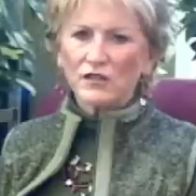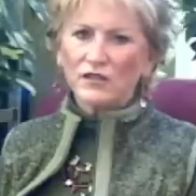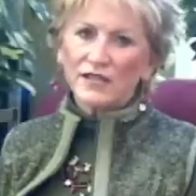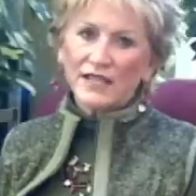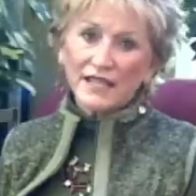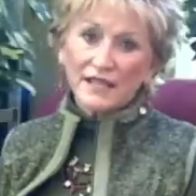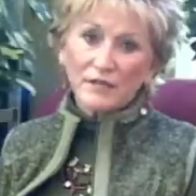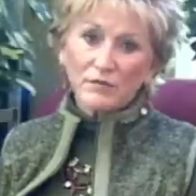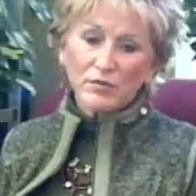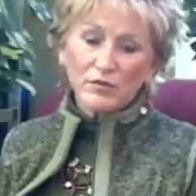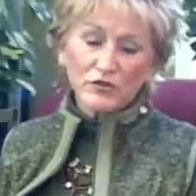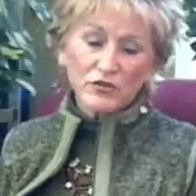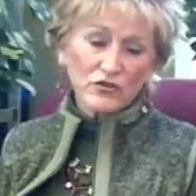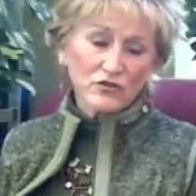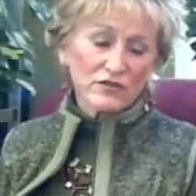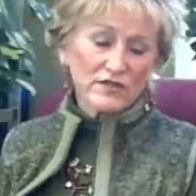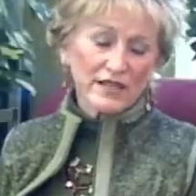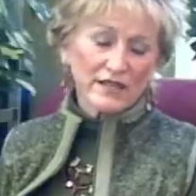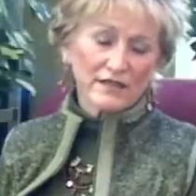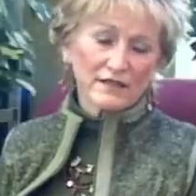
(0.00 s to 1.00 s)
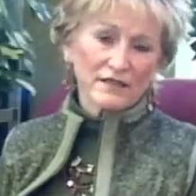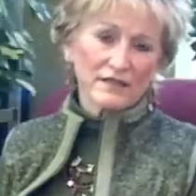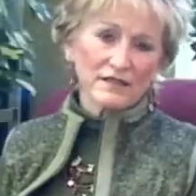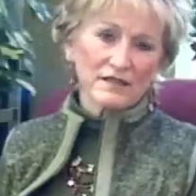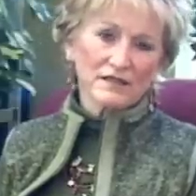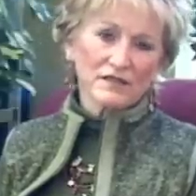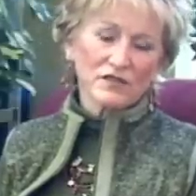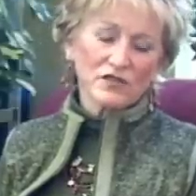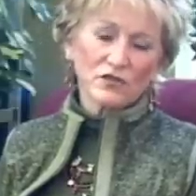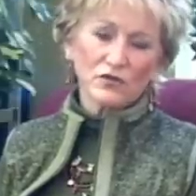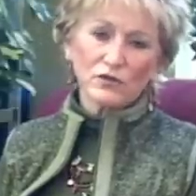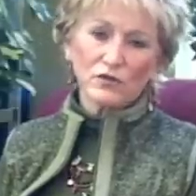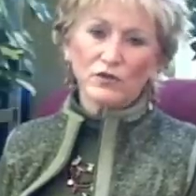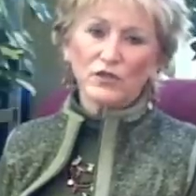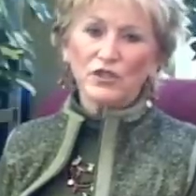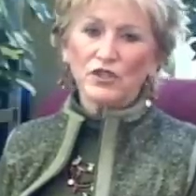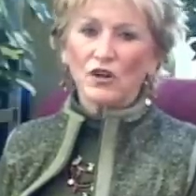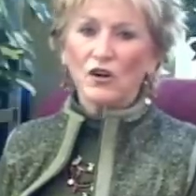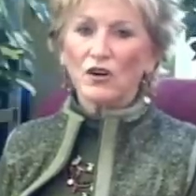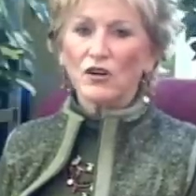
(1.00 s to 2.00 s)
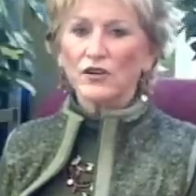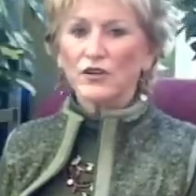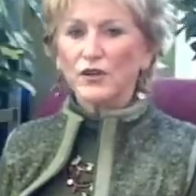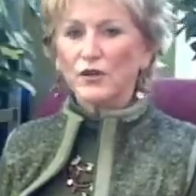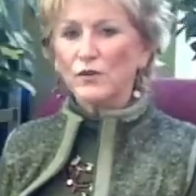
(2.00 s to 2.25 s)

or a kid pushed you down in the schoolyard,